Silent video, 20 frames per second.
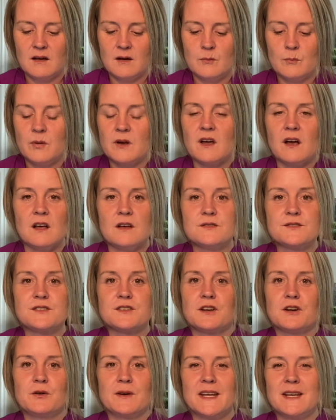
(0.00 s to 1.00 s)
but
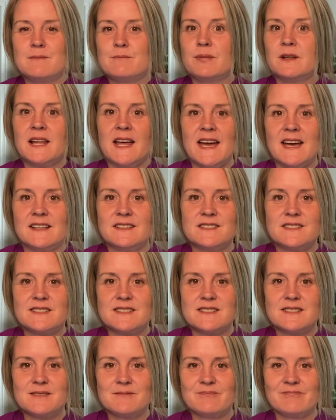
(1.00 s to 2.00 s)
also in
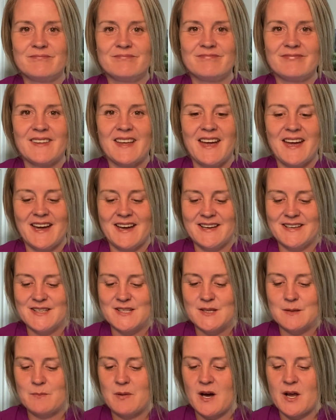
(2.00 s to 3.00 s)
plants,
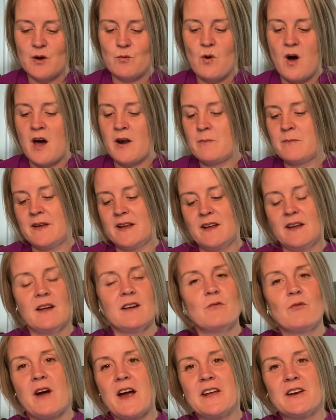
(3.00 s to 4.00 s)
as Potawatomi
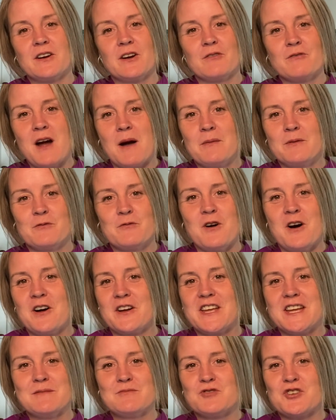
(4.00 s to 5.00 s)
writer Robin Wall
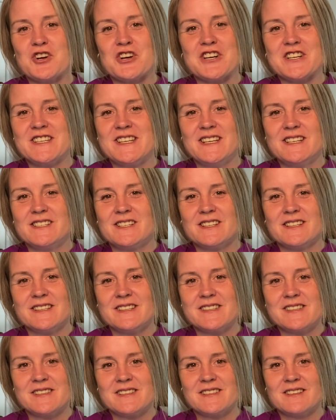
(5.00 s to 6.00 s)
Kimmerer
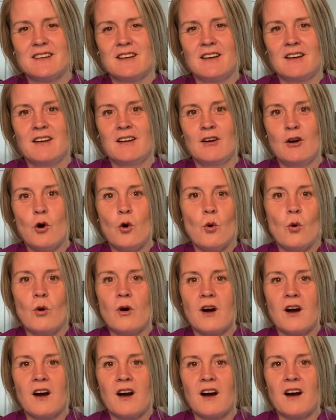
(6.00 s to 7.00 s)
teaches,
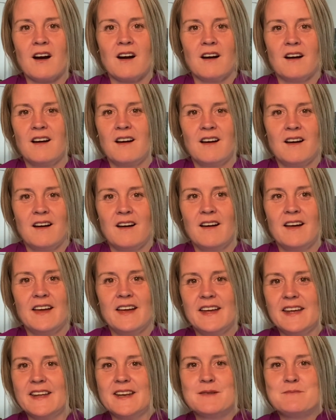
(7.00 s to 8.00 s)
or
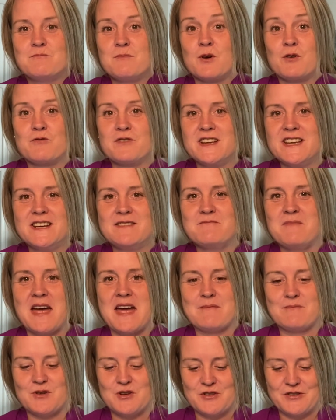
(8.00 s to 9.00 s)
in marine
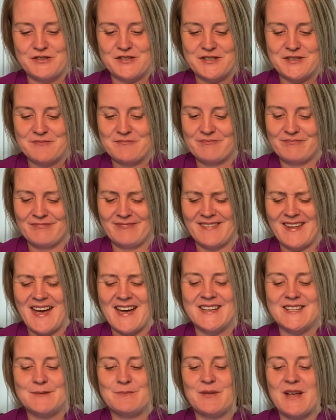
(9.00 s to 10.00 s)
mammals,
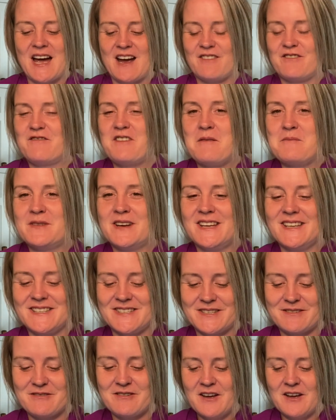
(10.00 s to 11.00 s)
as Black
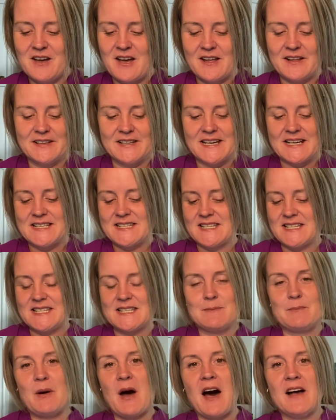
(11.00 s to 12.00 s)
feminist Alexis
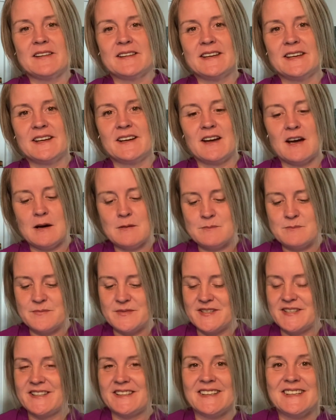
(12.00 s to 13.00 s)
Pauline
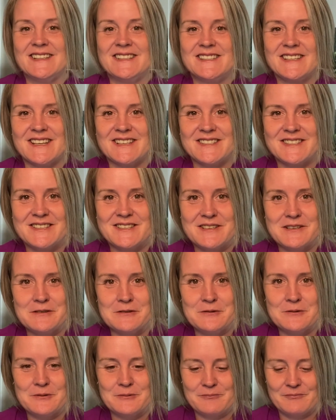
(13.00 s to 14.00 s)
Gums leads us
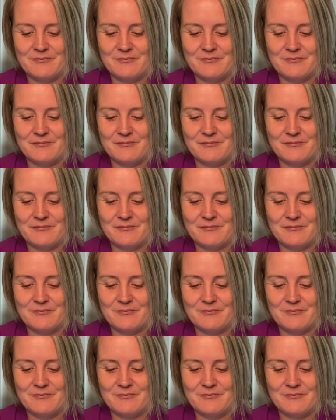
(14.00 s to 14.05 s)
to.